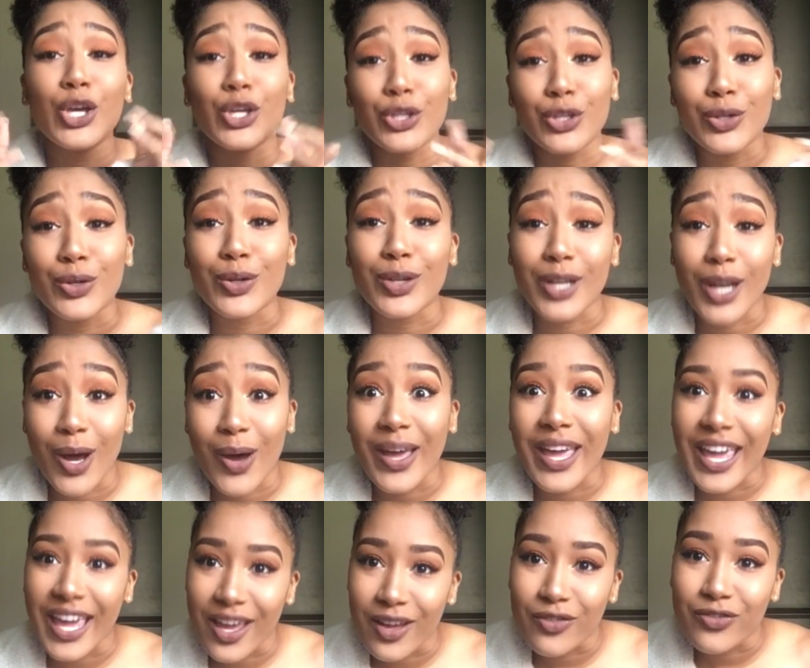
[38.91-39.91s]
you'll know
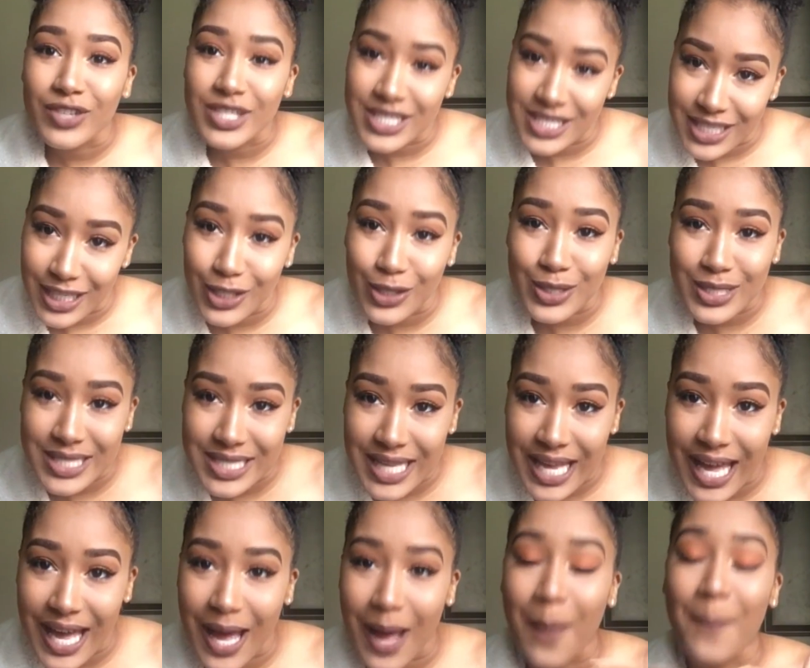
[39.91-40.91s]
every single
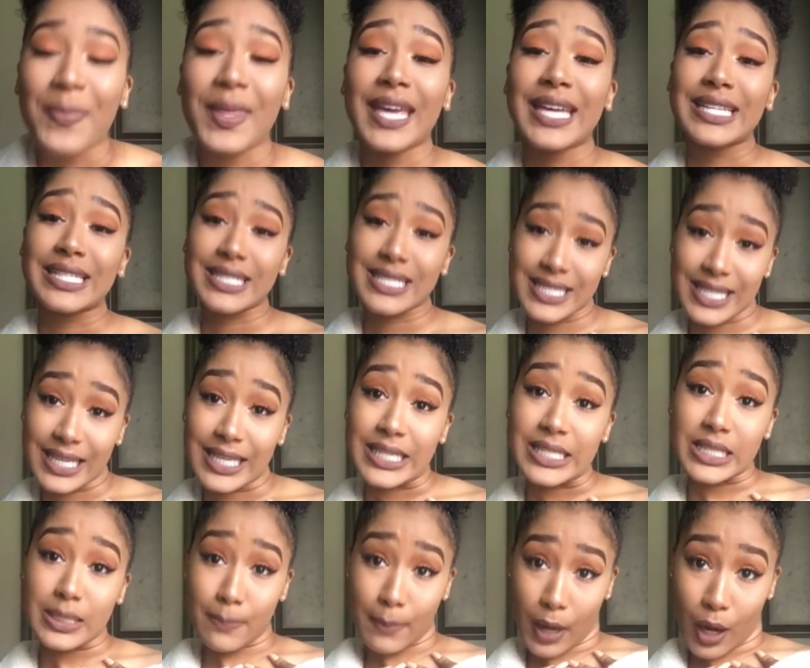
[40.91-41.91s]
time
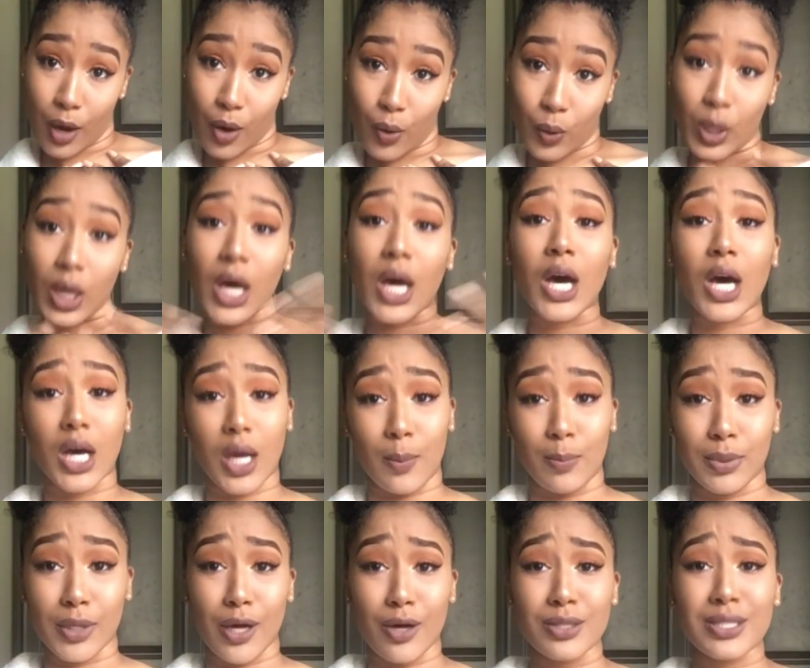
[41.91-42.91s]
Cymone
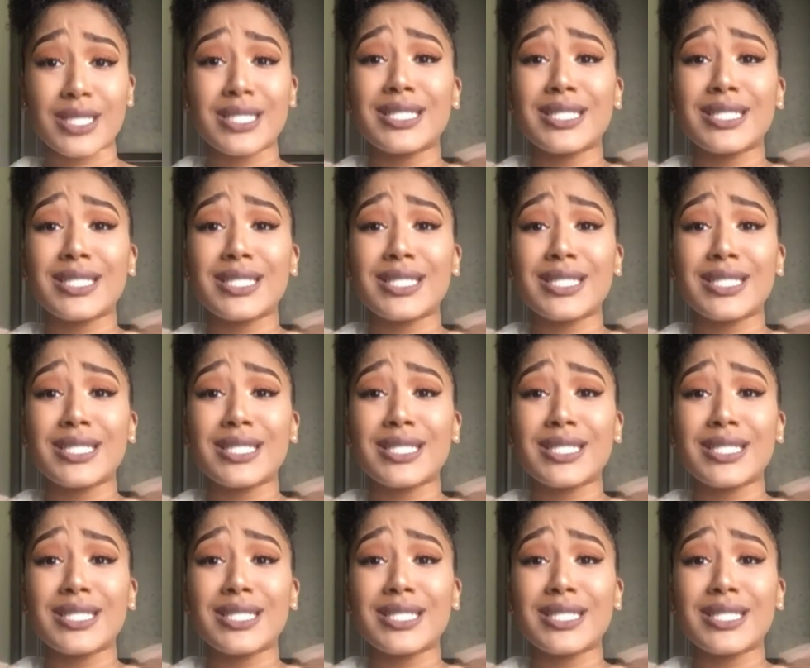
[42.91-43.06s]
uploads.